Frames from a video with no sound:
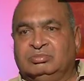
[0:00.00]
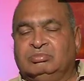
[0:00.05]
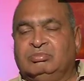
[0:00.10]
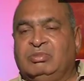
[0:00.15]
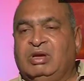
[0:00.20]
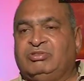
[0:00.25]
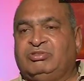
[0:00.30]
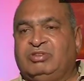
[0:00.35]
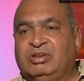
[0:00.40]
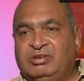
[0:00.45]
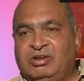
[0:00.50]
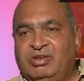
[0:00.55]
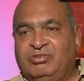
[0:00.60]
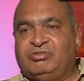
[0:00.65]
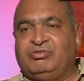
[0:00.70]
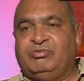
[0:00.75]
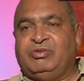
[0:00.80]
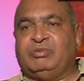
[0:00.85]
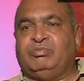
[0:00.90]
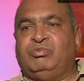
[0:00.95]
My children
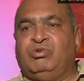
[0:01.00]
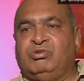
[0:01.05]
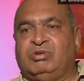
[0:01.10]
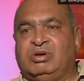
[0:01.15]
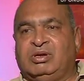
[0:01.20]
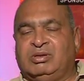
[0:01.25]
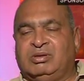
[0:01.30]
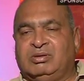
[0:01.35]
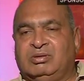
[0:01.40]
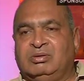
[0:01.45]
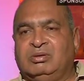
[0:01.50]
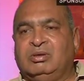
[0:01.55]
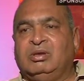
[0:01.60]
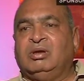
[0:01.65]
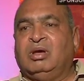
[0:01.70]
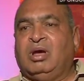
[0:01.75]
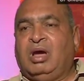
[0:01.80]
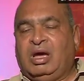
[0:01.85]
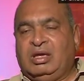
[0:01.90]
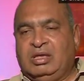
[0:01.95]
were broken.
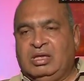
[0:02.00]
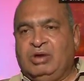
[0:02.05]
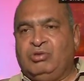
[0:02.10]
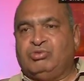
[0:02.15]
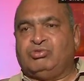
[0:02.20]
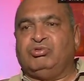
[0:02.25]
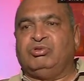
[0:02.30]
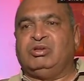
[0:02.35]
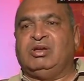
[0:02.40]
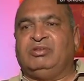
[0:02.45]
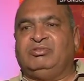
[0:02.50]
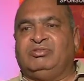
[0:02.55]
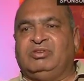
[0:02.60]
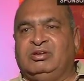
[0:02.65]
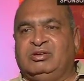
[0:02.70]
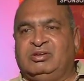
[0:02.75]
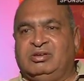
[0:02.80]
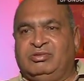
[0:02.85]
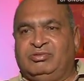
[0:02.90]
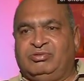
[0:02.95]
I have 2 young
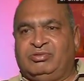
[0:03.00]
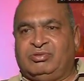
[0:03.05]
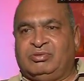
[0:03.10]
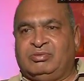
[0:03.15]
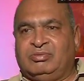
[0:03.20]
children.